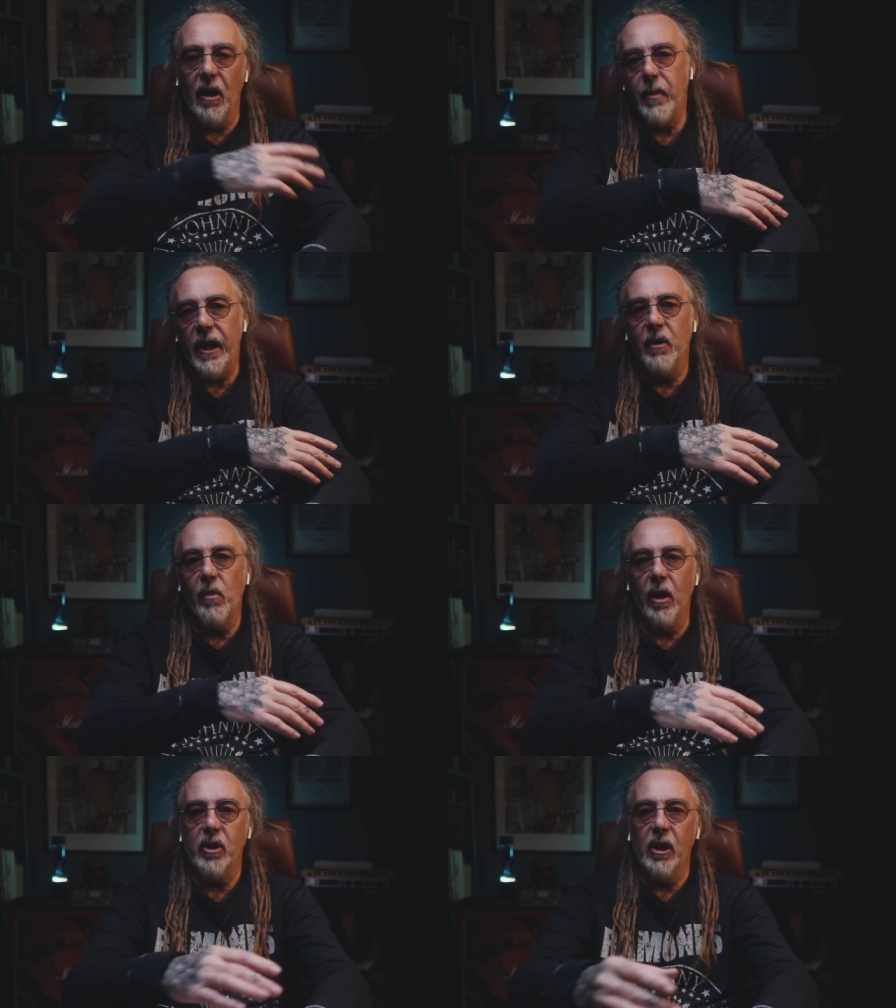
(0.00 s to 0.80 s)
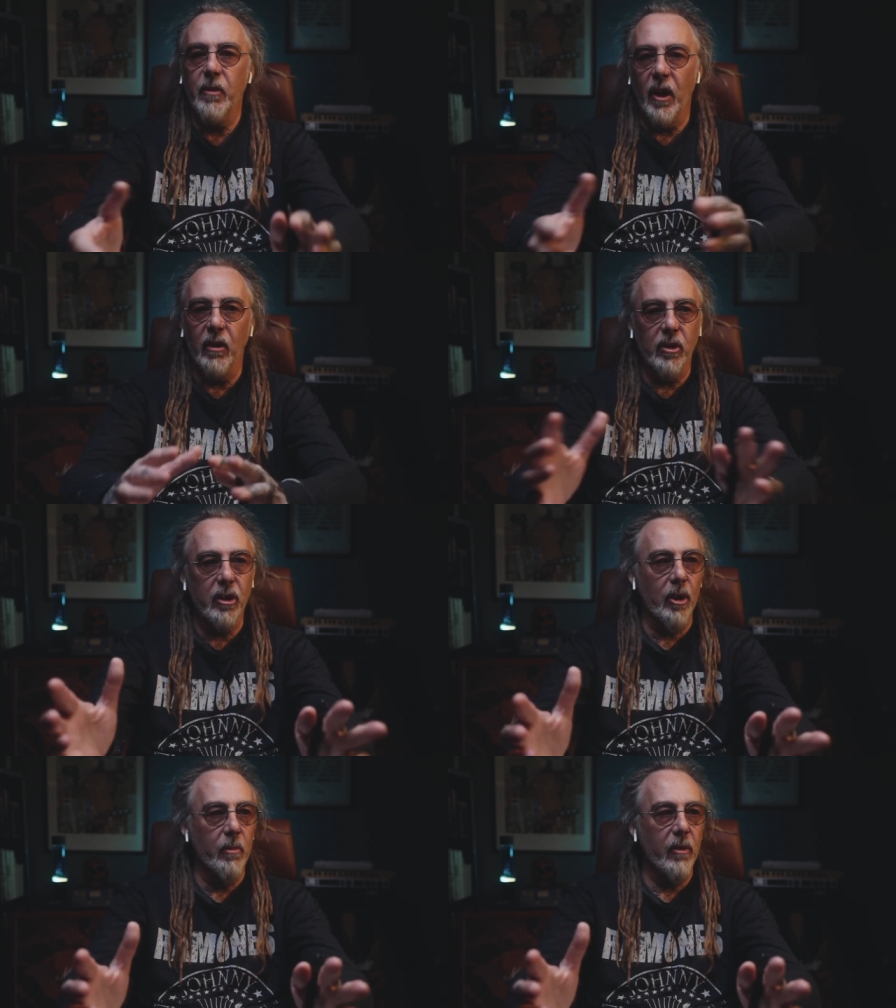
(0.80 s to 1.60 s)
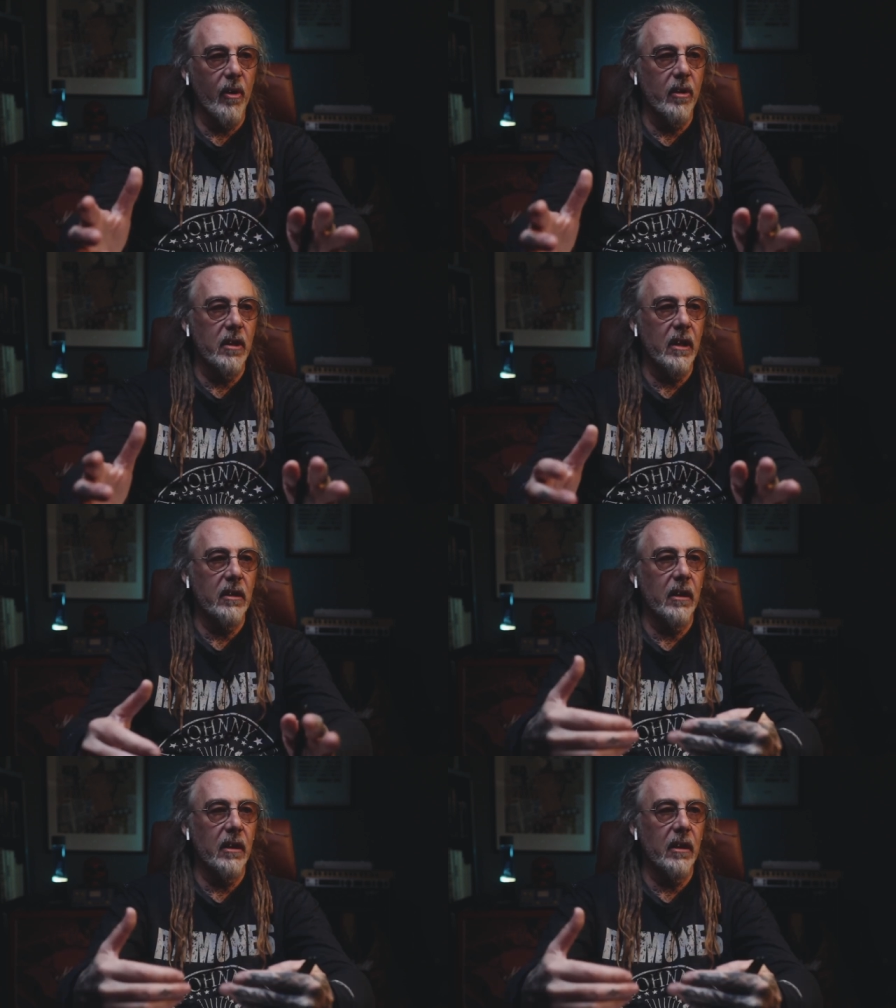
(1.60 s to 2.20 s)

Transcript: go back and watch it, but I'll just summarise it.